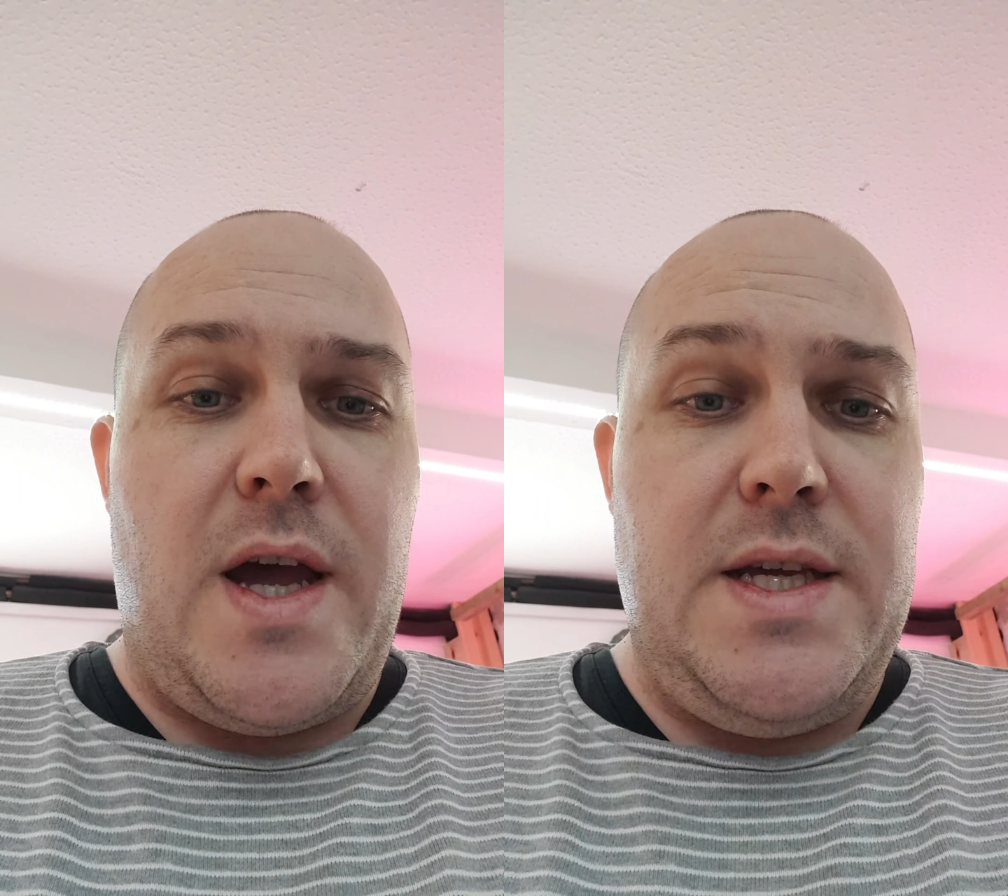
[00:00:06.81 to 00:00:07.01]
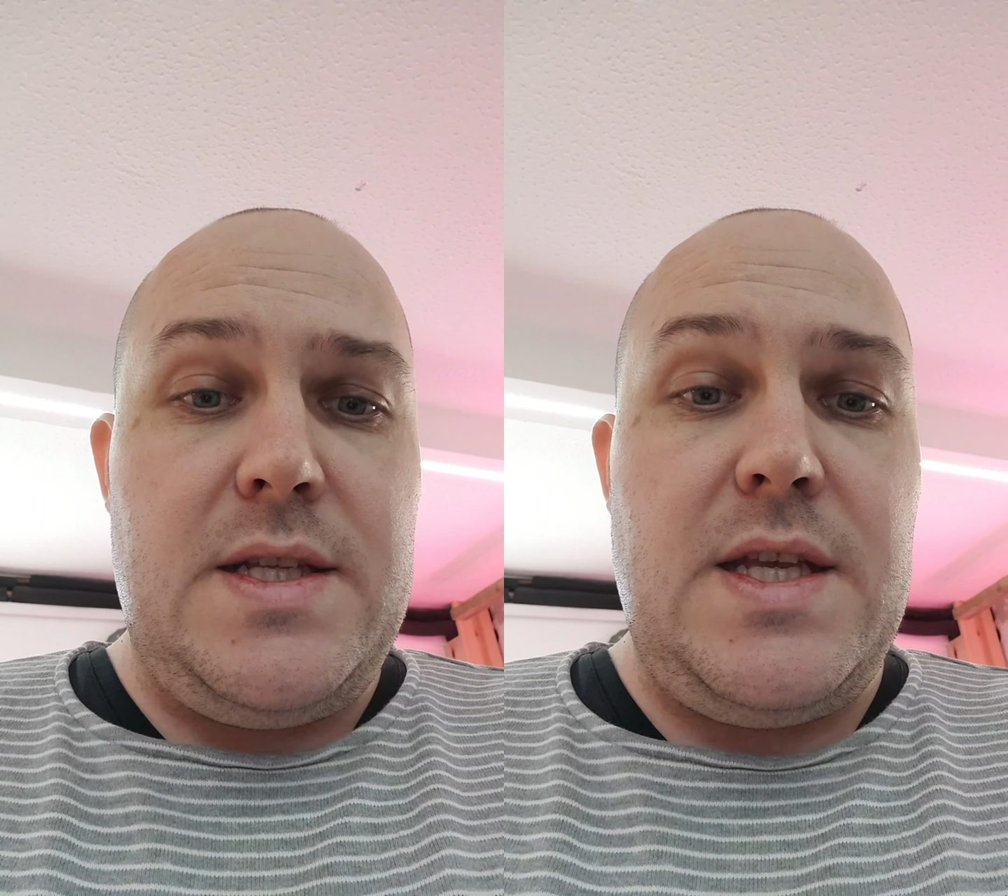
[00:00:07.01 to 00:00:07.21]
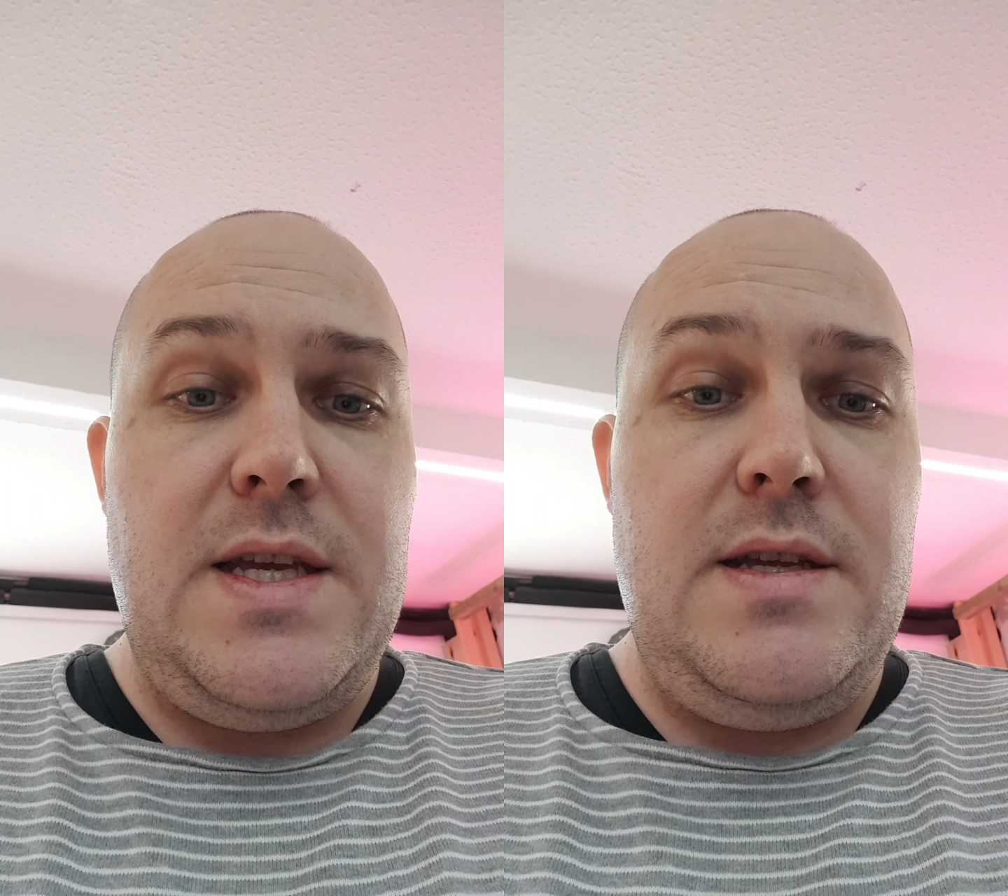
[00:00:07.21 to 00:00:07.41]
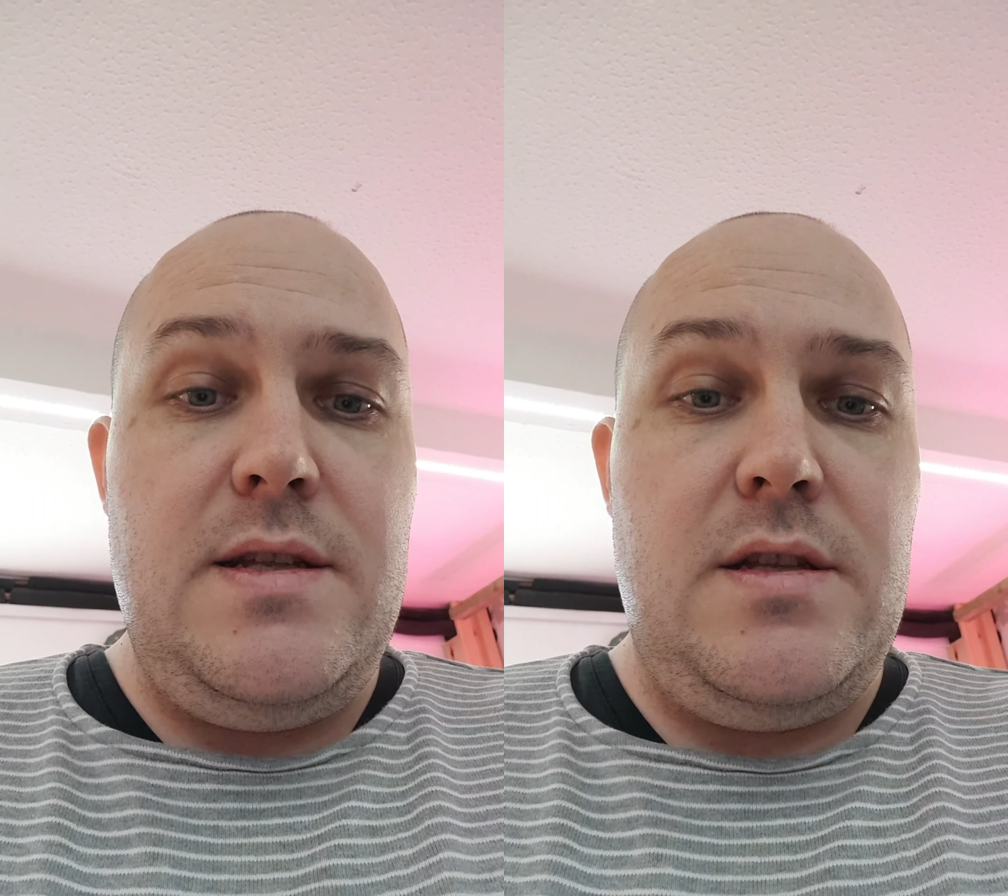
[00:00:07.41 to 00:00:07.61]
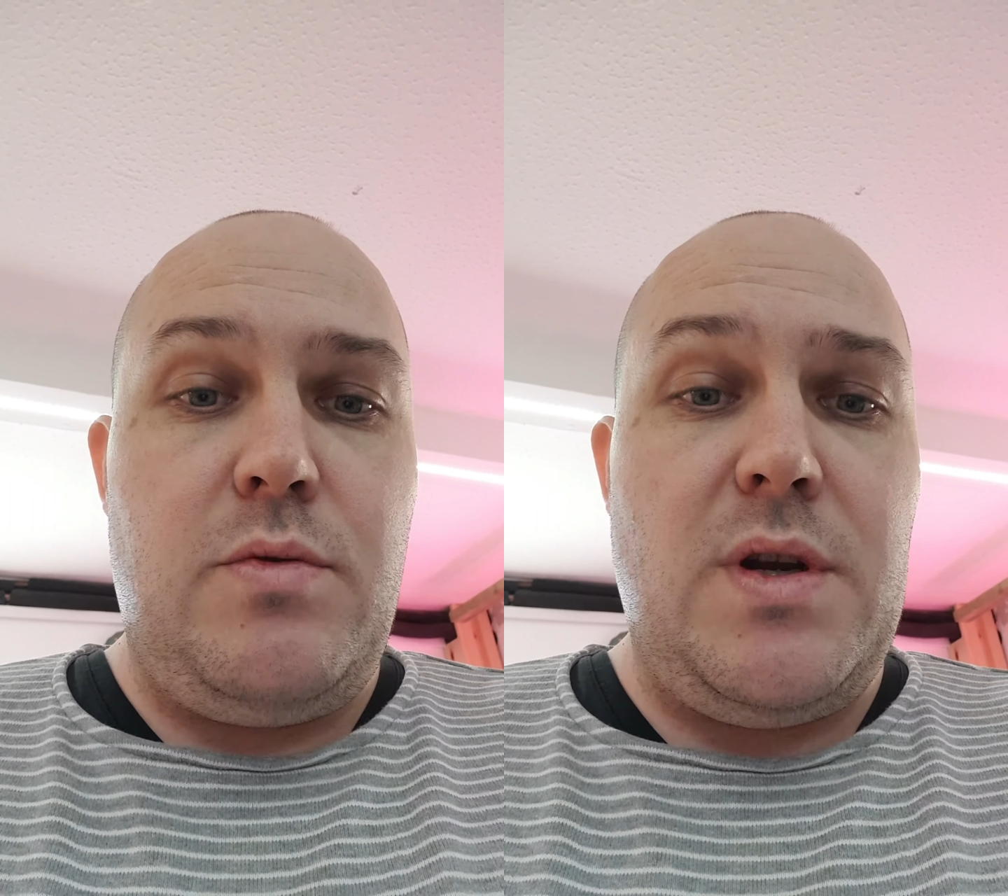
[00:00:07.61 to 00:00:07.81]

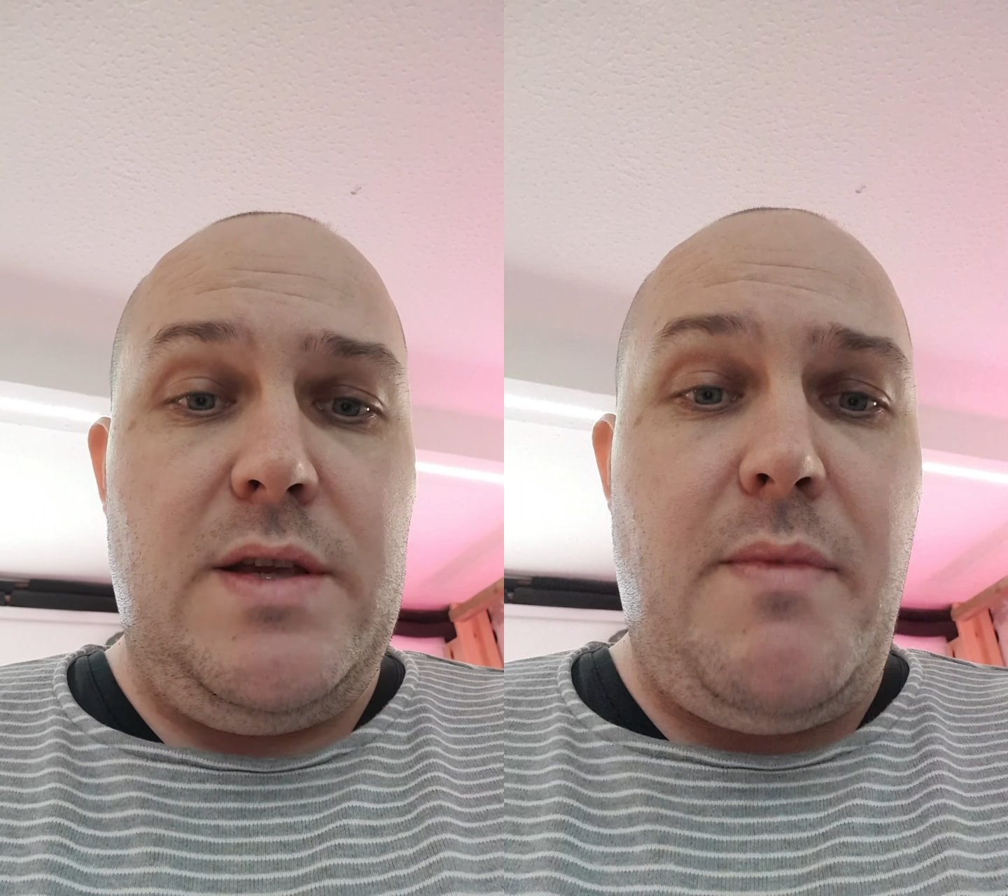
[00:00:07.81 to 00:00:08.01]
18-20